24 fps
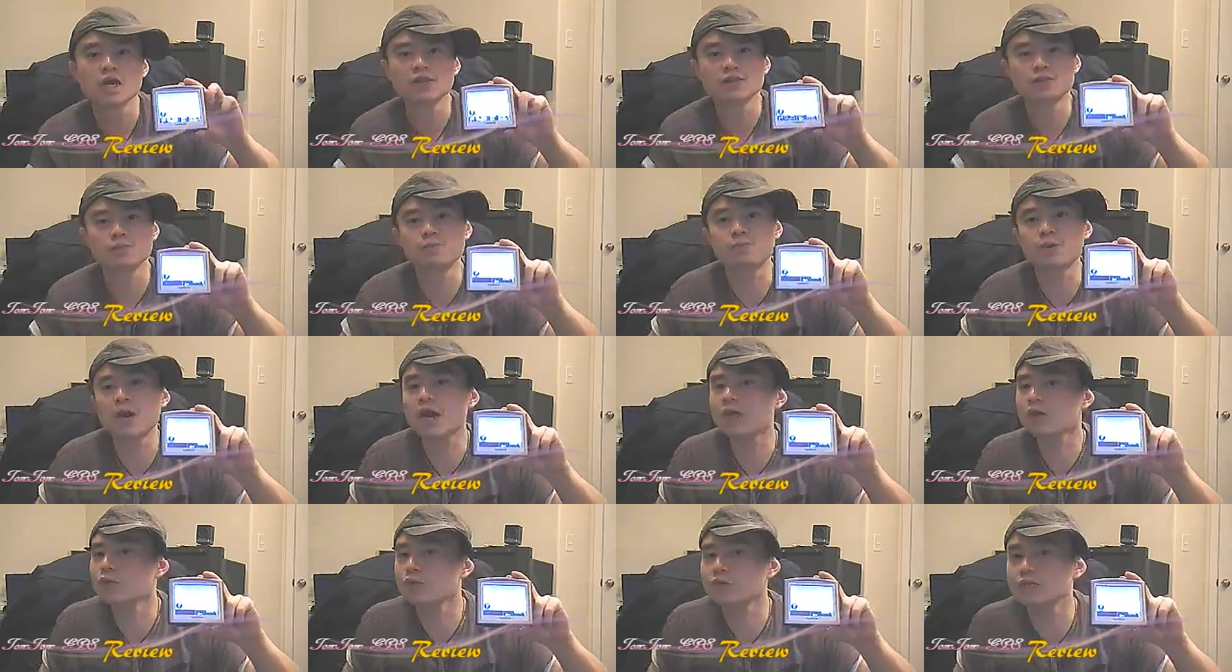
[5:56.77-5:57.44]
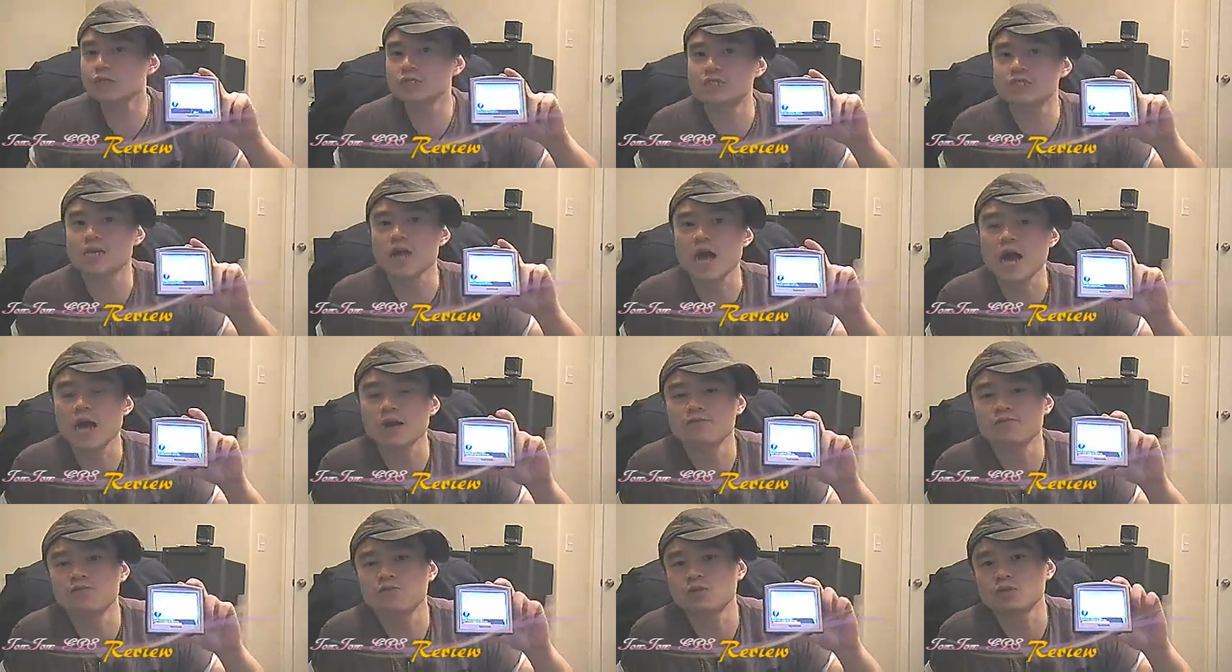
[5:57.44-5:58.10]
the battery
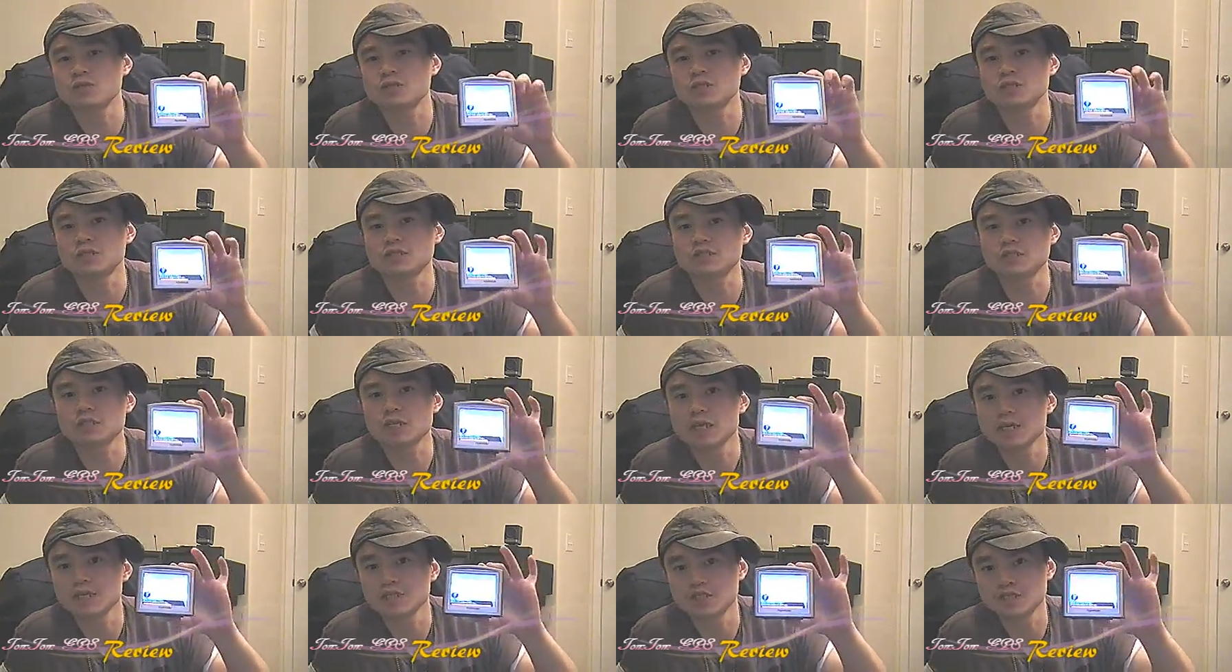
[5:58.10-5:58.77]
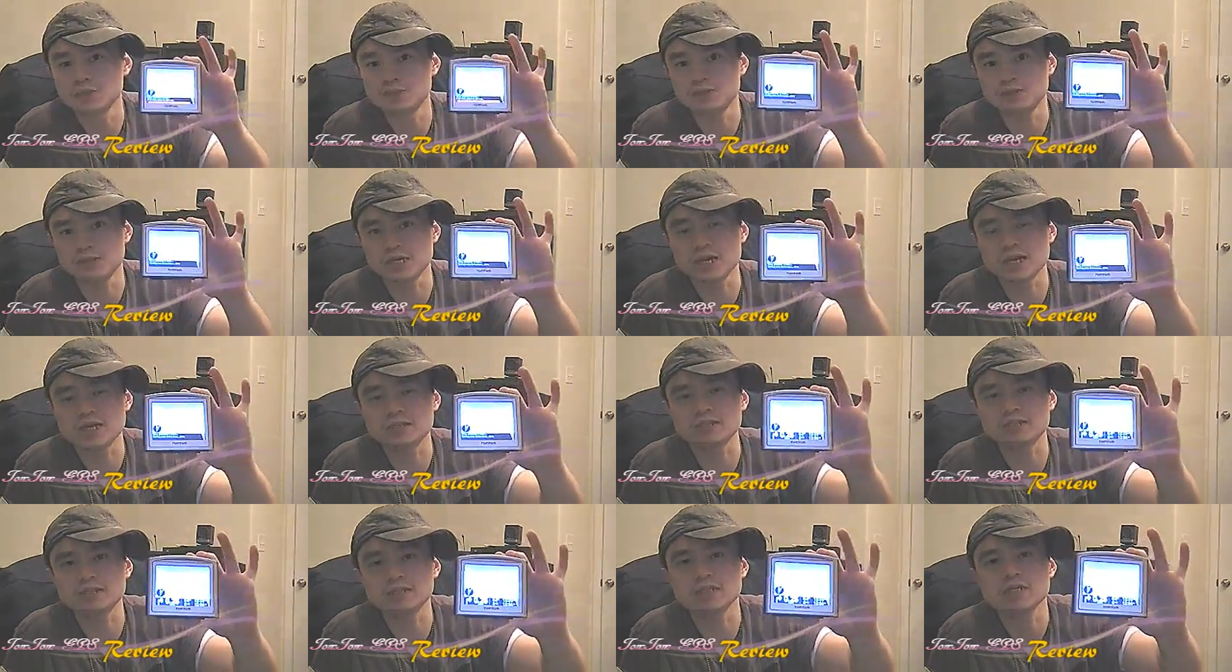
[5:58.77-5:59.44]
time for this
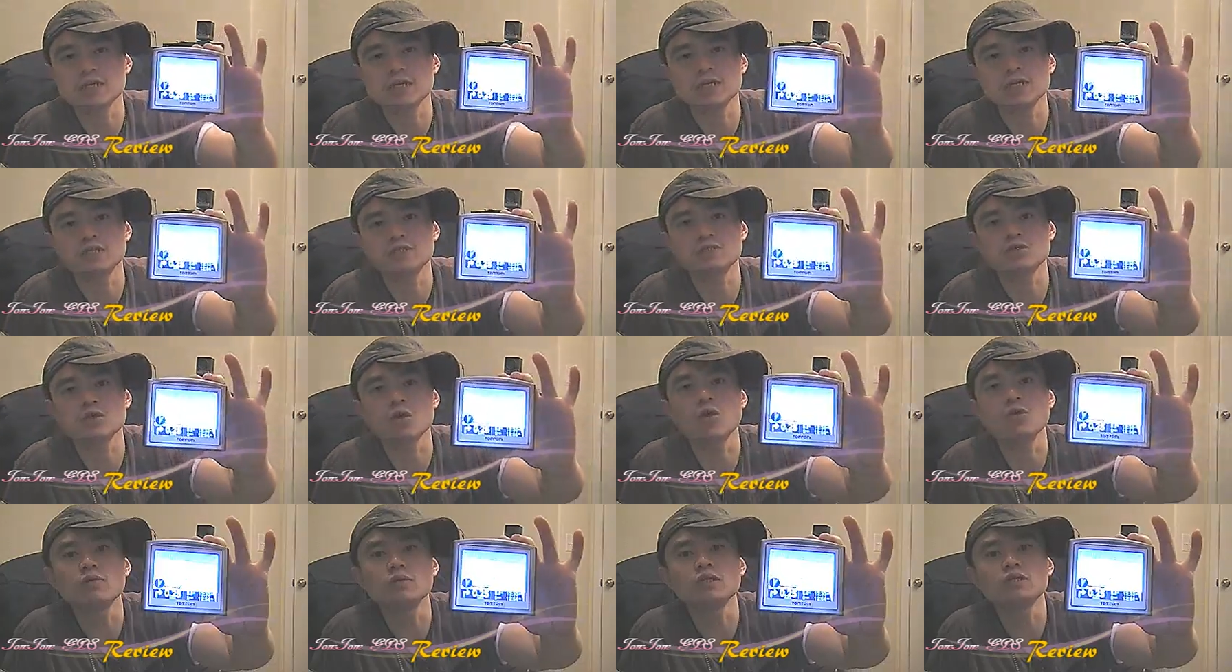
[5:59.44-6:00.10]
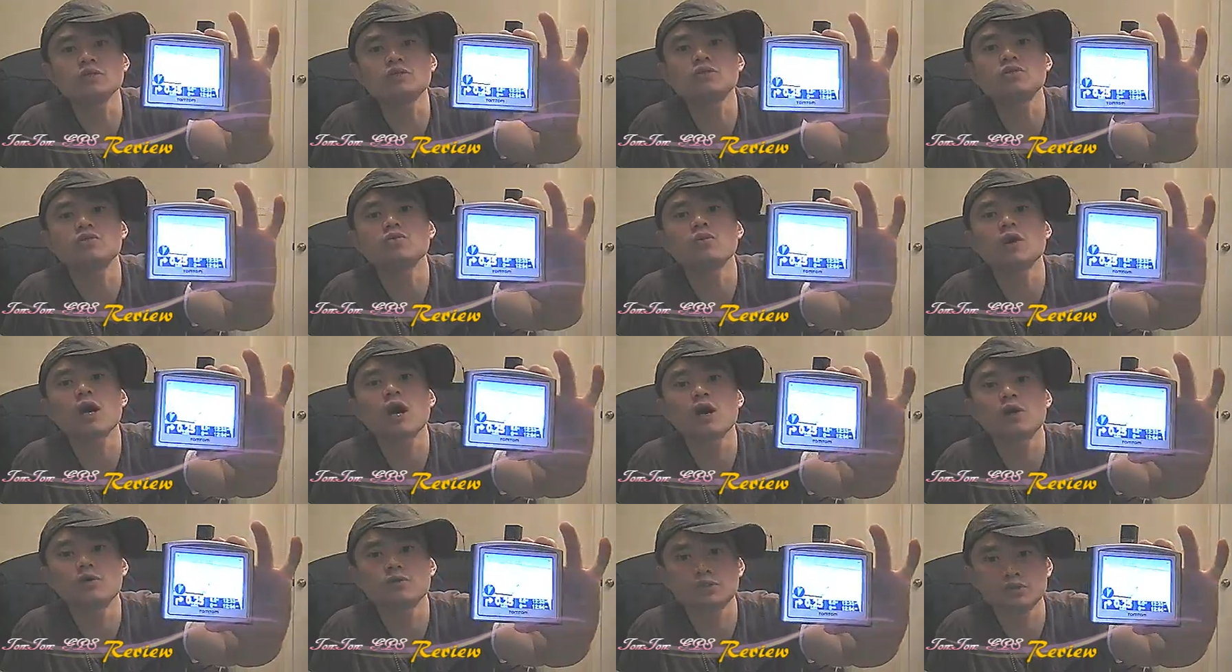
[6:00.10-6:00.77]
GPS is only two
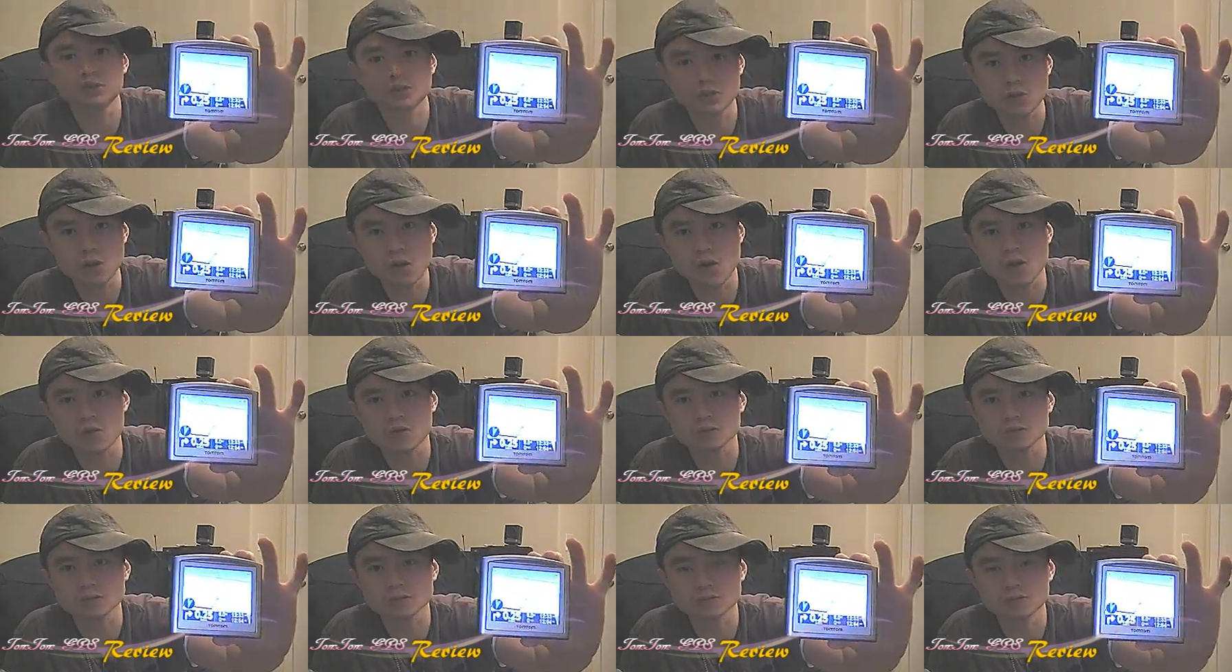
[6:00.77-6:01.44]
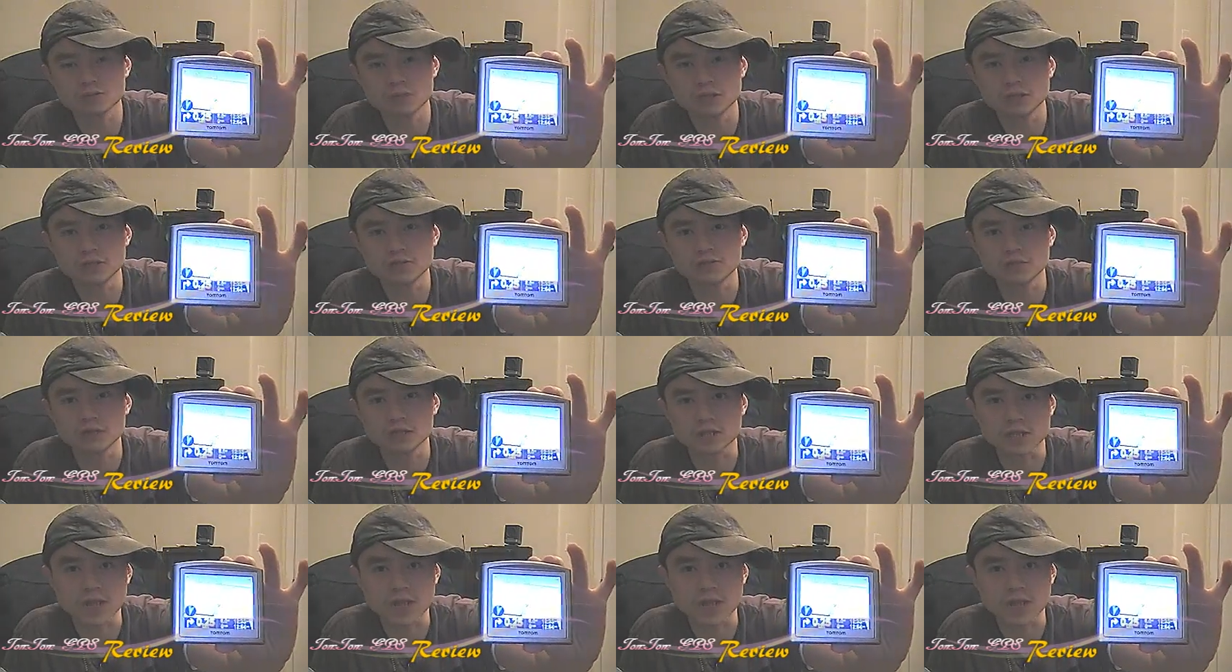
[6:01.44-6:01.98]
hours long, believe it or